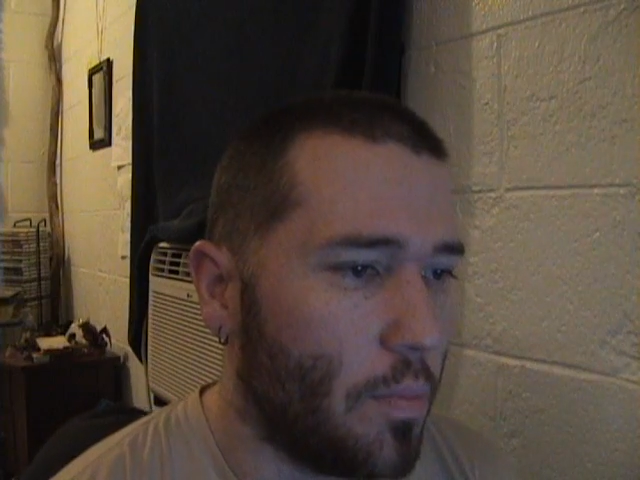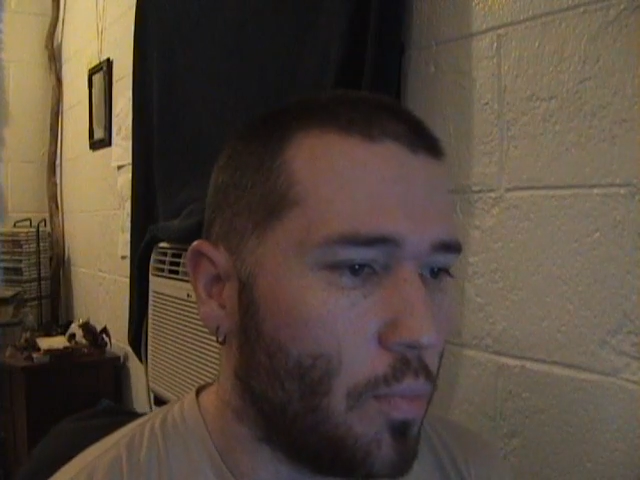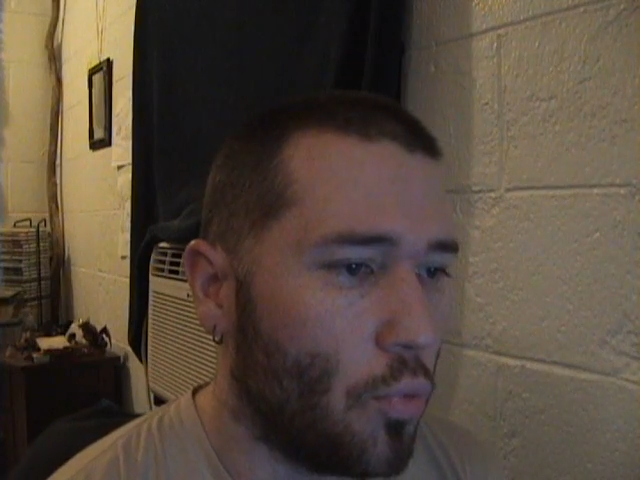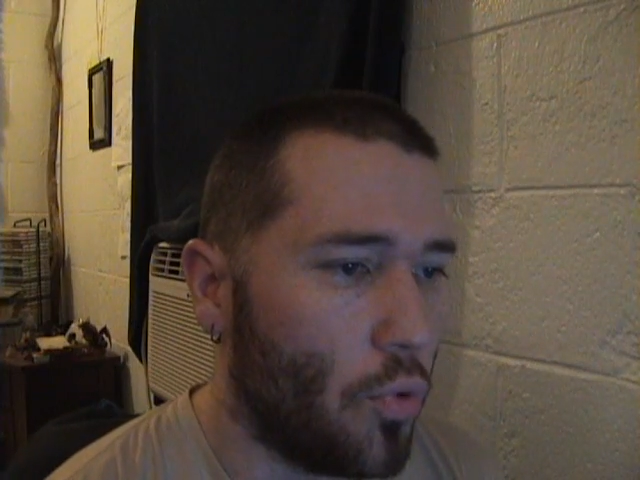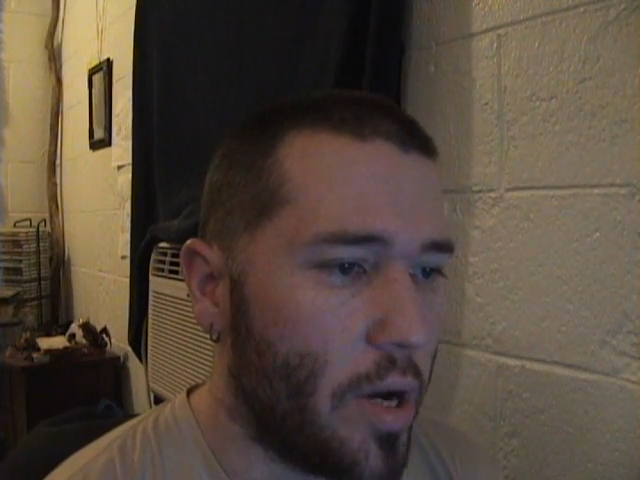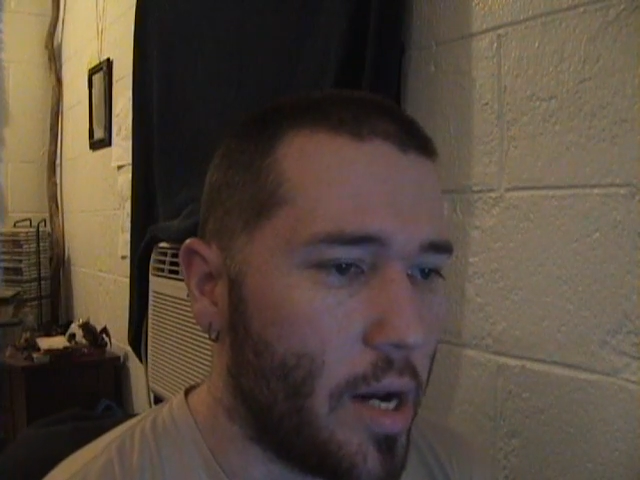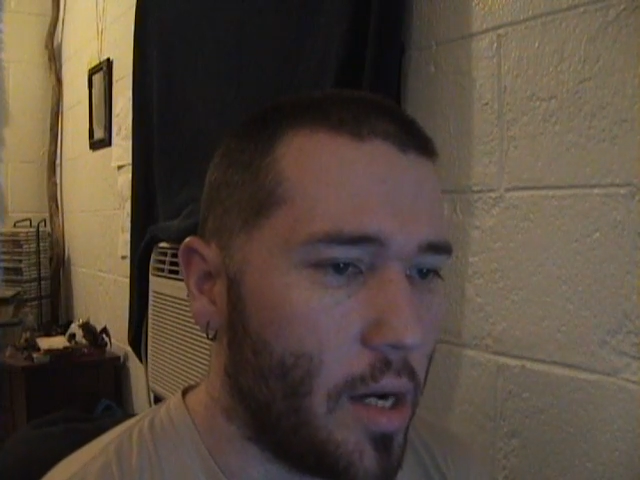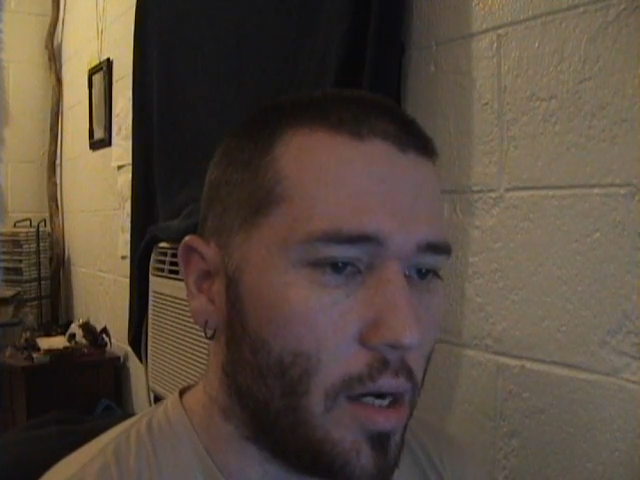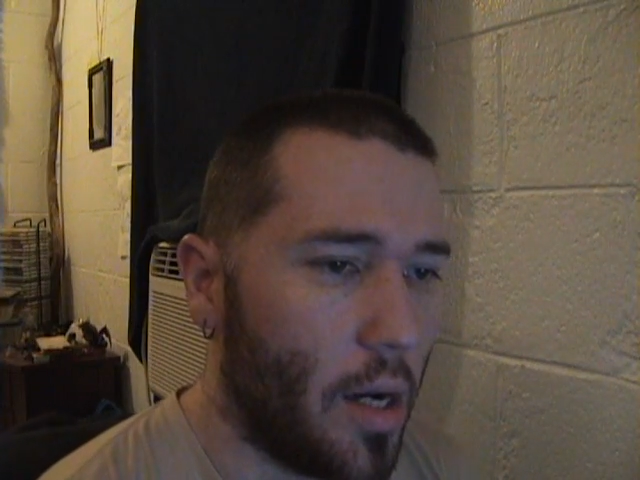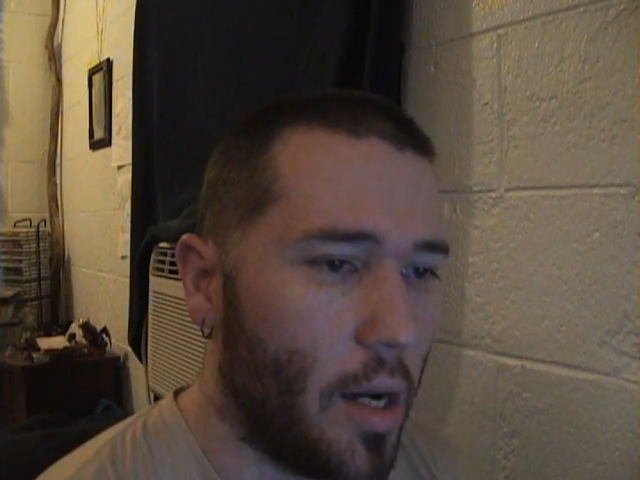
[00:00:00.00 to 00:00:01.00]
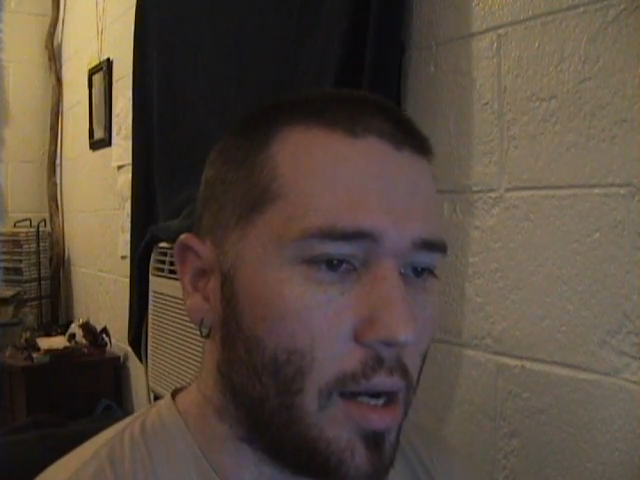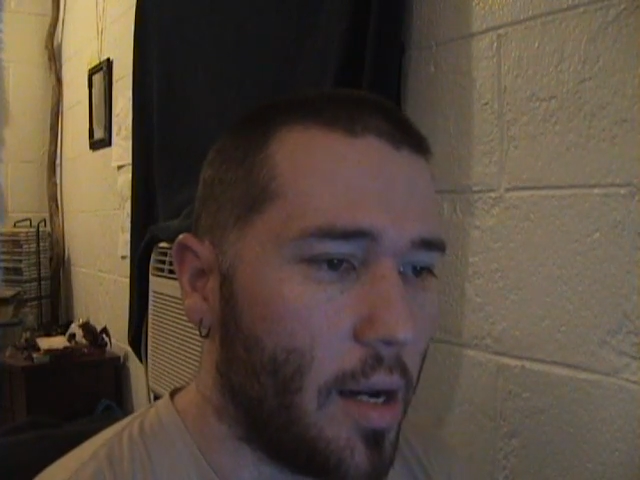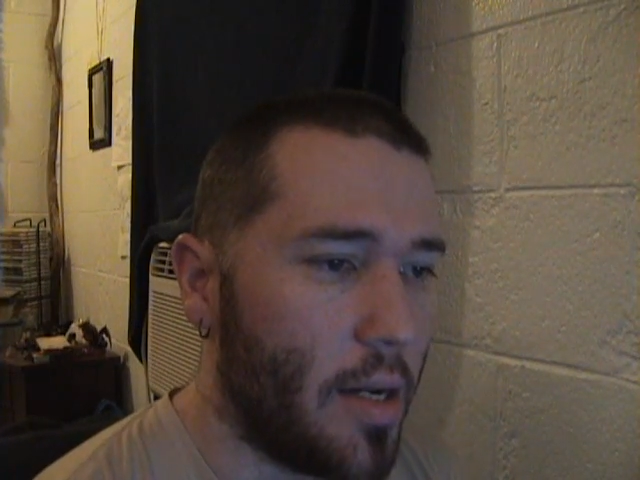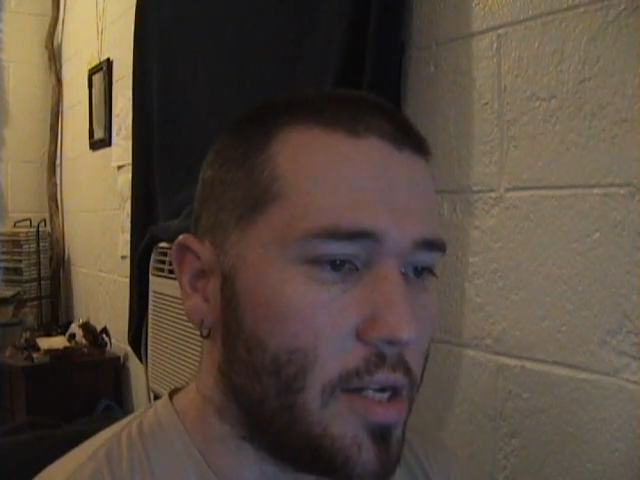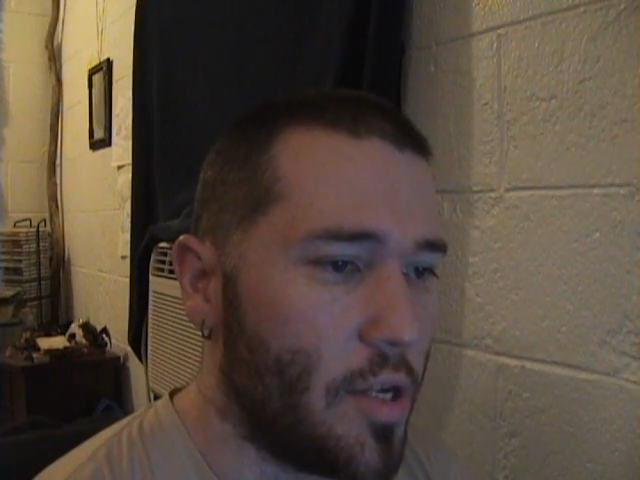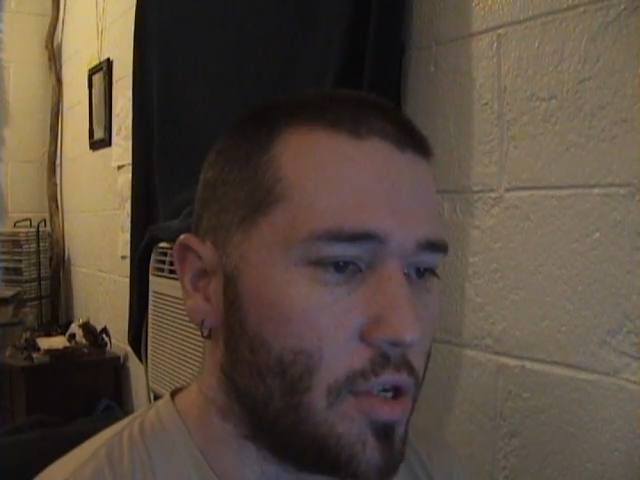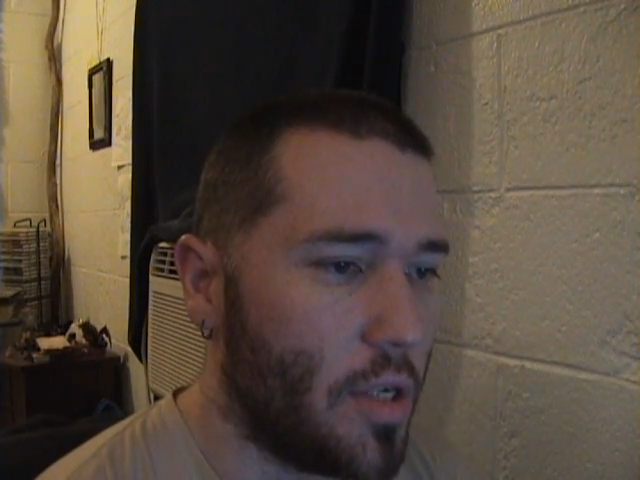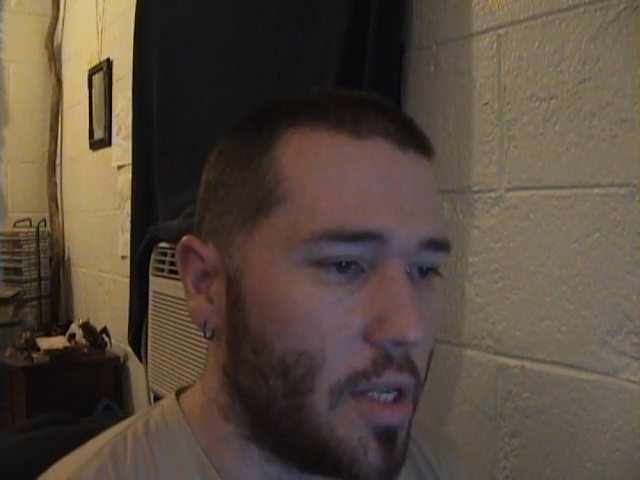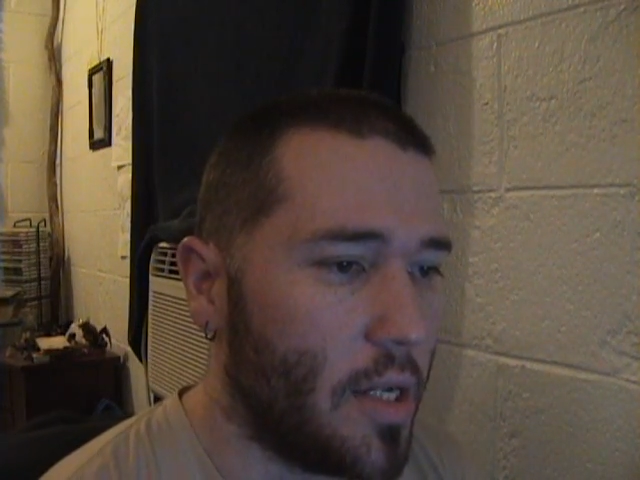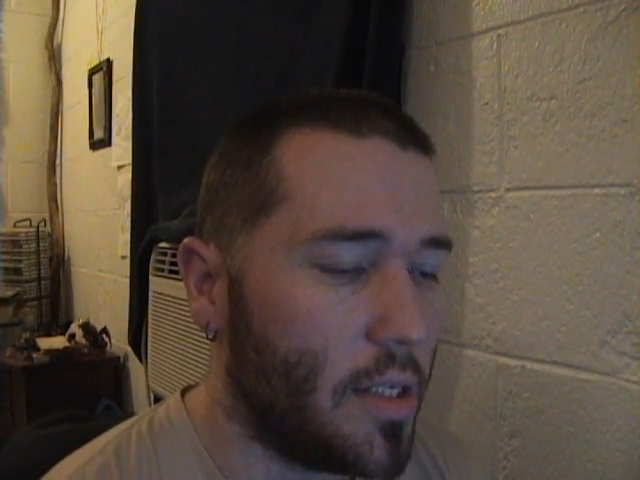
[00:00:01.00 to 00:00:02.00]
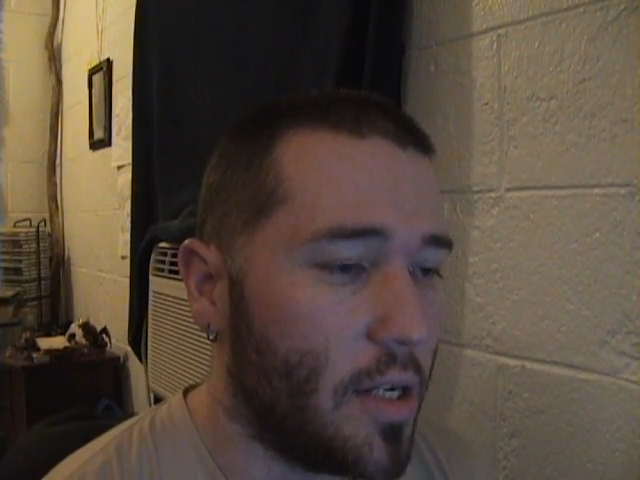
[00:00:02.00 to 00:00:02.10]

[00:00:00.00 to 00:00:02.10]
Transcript: bring uh, attention to this.